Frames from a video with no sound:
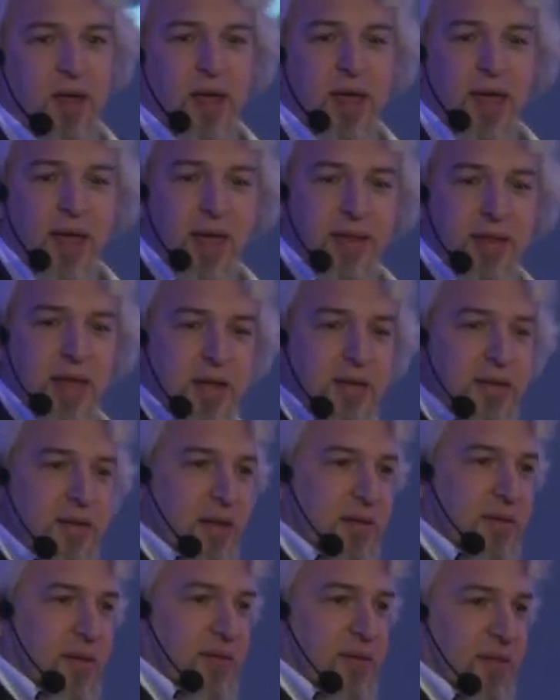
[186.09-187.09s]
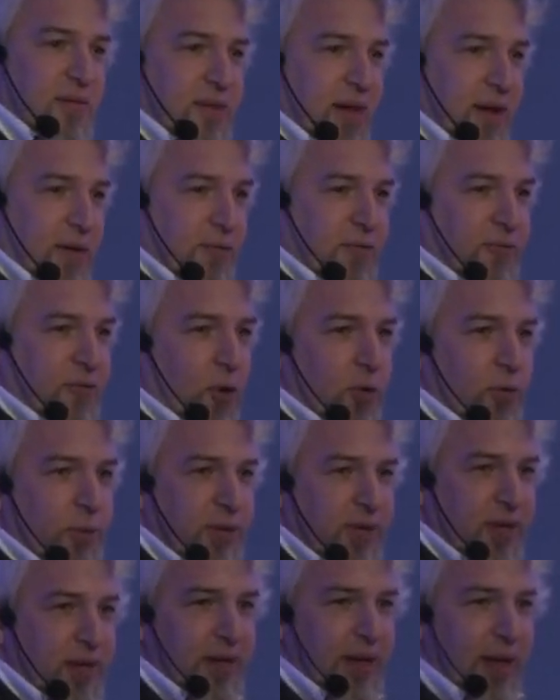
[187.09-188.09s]
And, and this has kind of
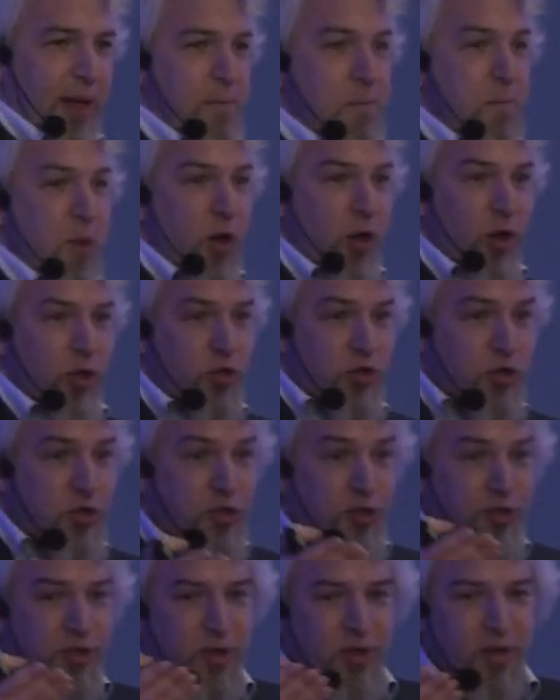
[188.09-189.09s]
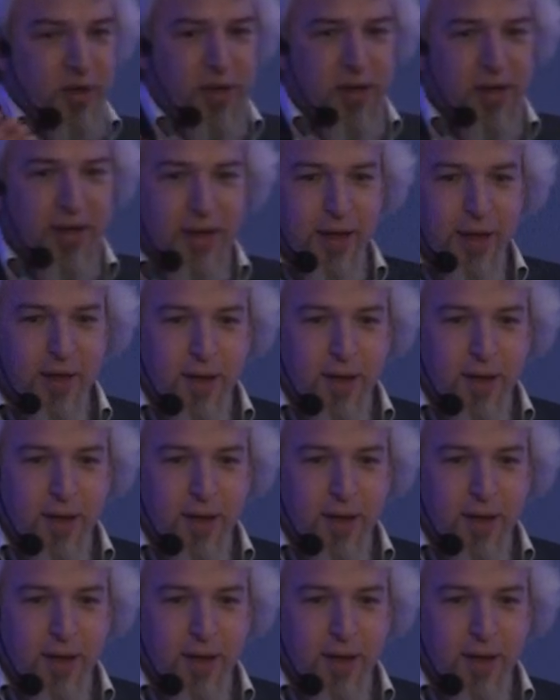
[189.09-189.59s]
already emerged um,